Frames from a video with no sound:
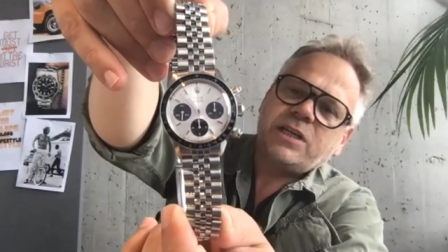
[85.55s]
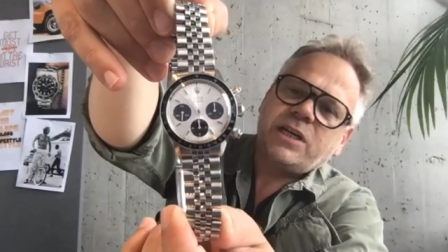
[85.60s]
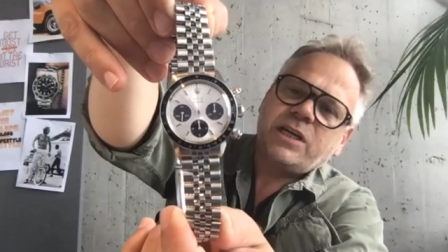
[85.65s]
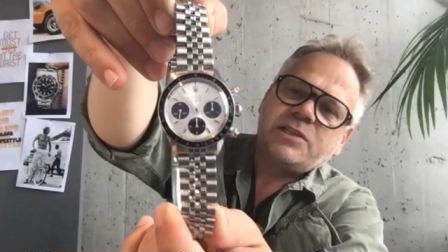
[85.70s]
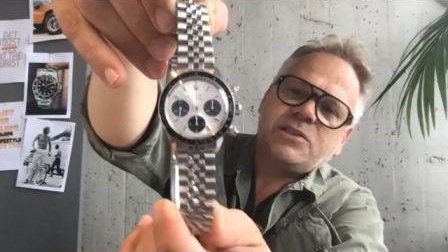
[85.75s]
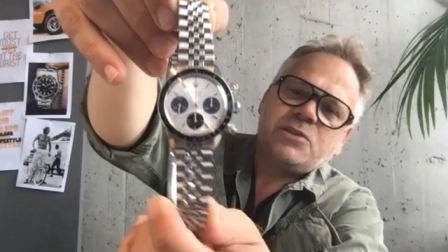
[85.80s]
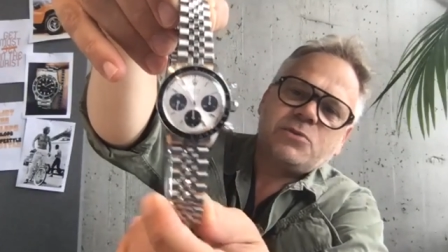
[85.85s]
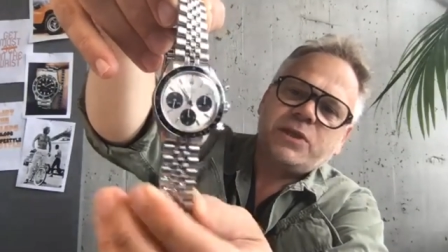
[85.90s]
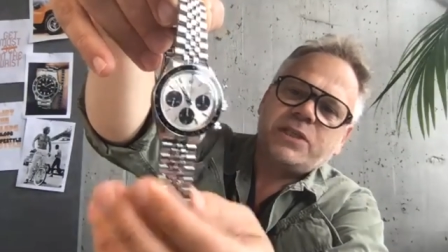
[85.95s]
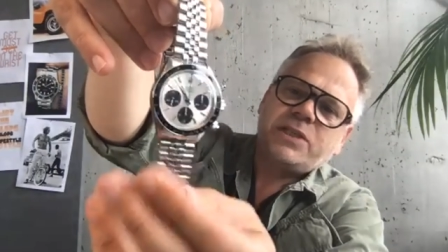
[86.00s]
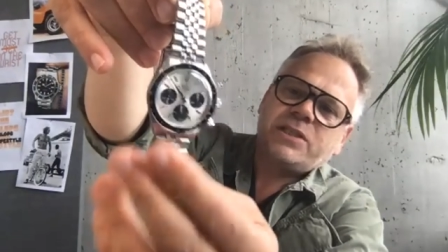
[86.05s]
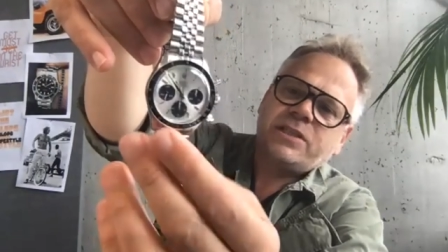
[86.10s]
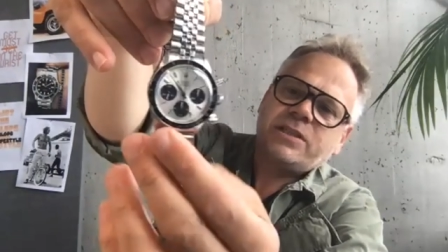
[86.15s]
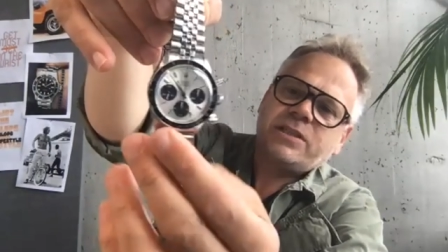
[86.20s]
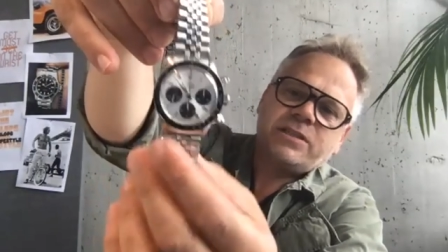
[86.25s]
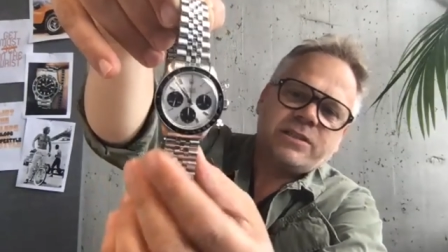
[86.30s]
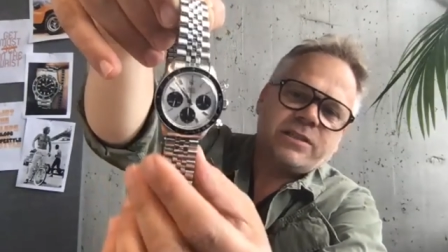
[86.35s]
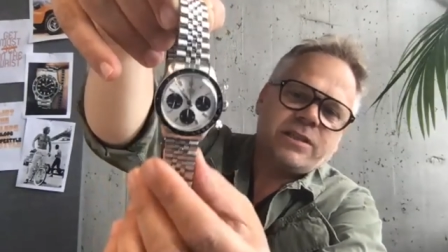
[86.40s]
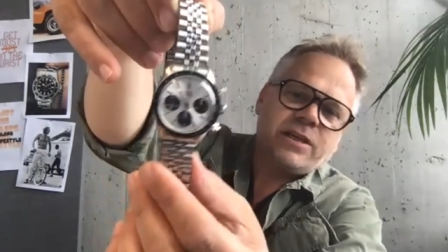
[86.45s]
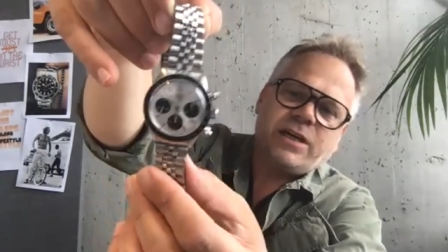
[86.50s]
I switch
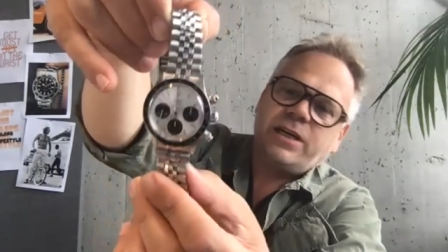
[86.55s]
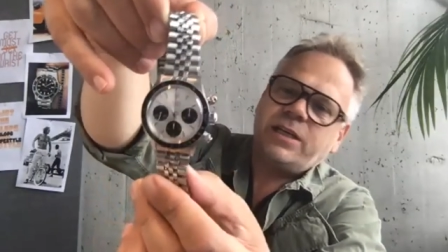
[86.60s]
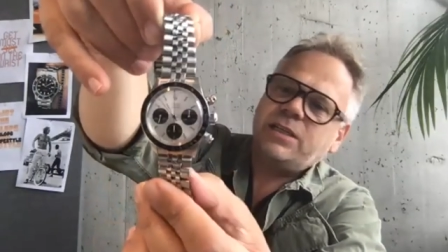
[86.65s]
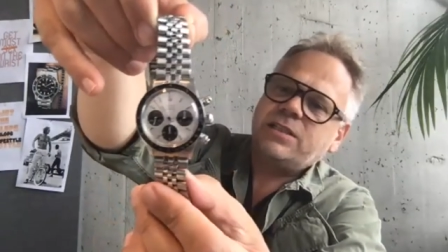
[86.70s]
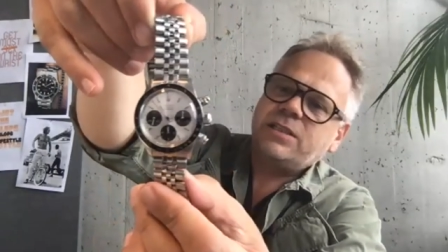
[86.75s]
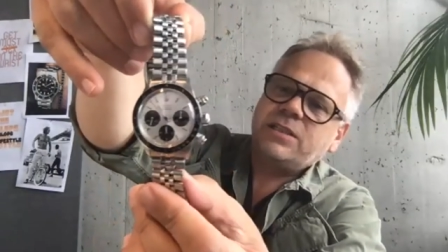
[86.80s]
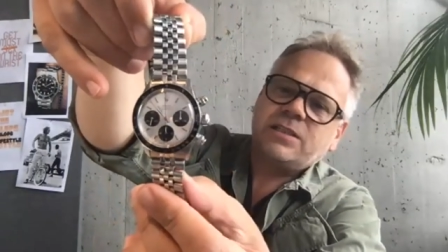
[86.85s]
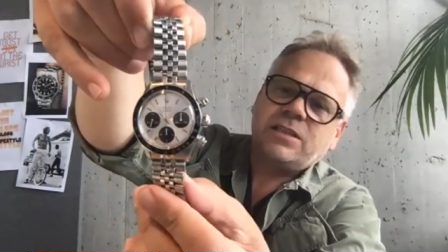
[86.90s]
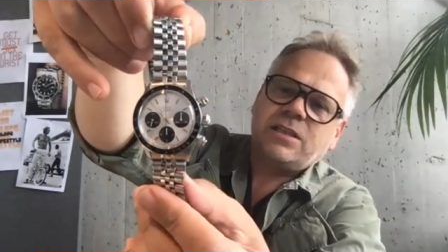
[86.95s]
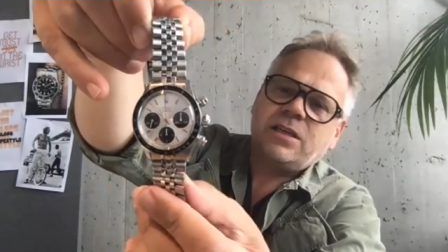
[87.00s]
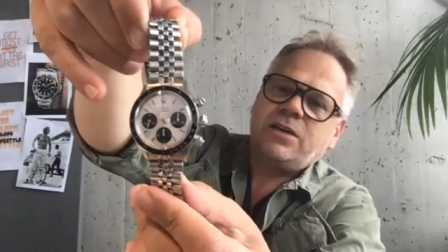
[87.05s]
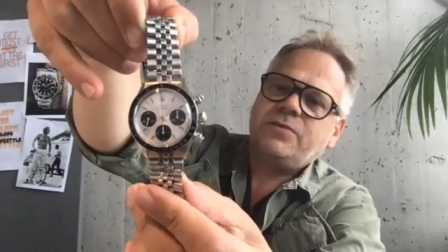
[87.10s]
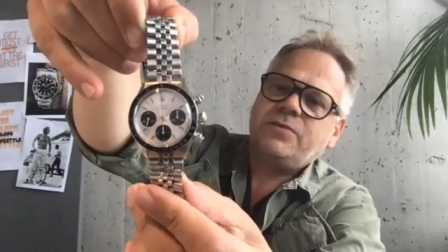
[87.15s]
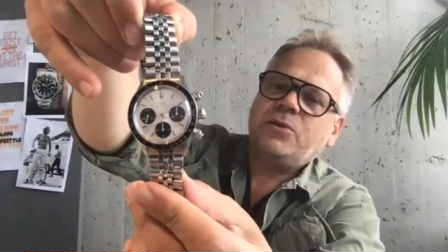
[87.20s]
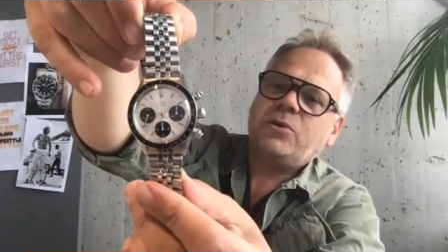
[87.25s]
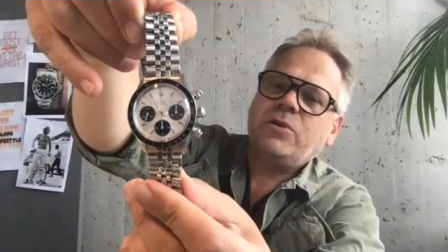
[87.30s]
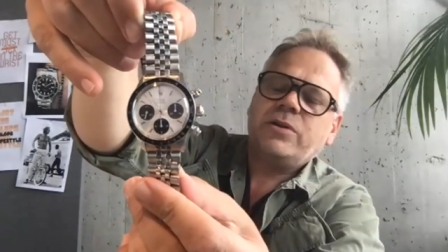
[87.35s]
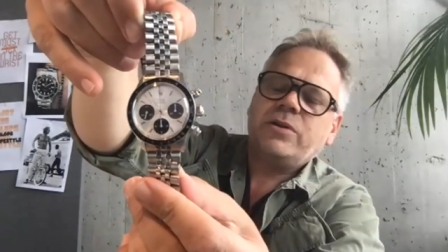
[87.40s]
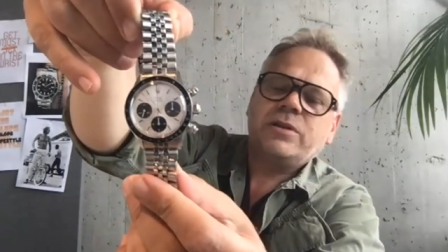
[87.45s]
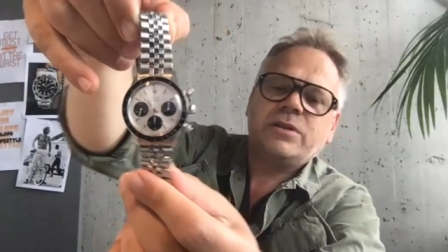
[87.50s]
styles and stuff
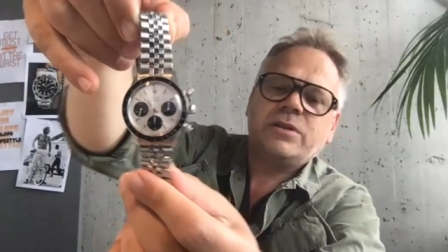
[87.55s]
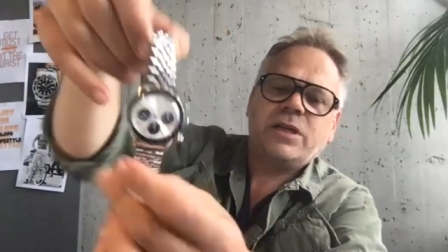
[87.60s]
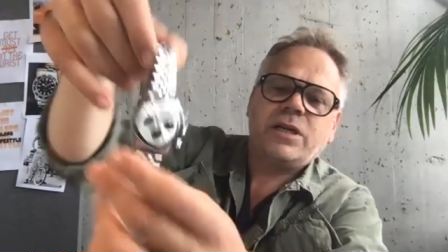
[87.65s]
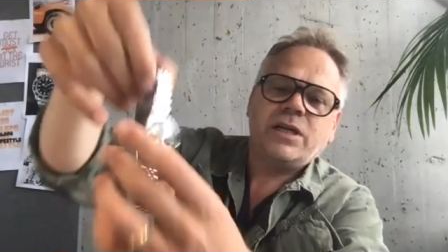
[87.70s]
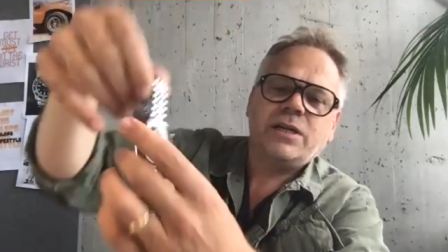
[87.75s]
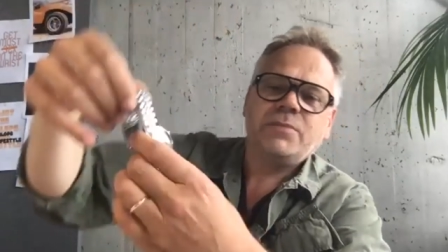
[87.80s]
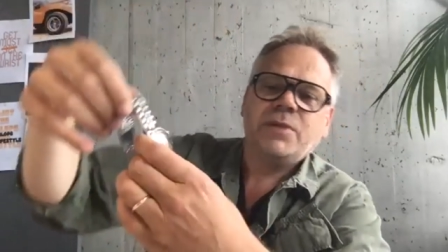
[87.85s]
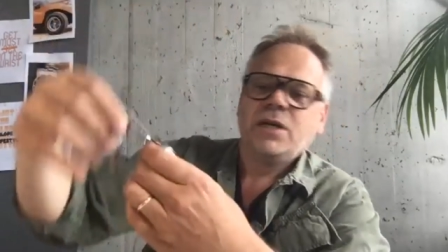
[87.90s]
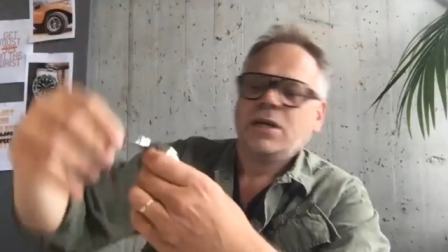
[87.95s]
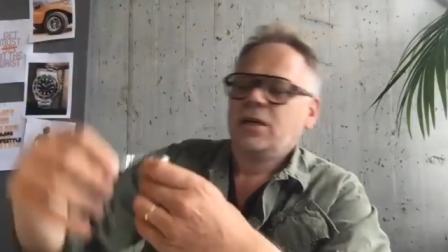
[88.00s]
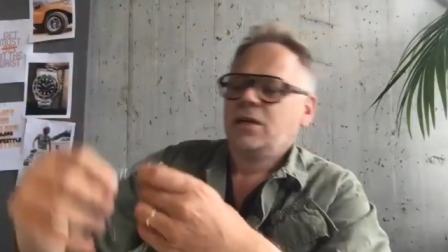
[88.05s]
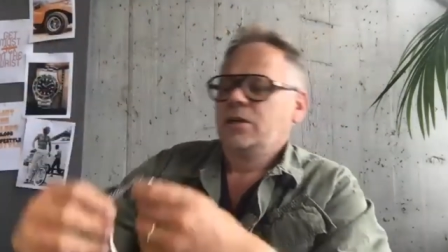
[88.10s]
all the time.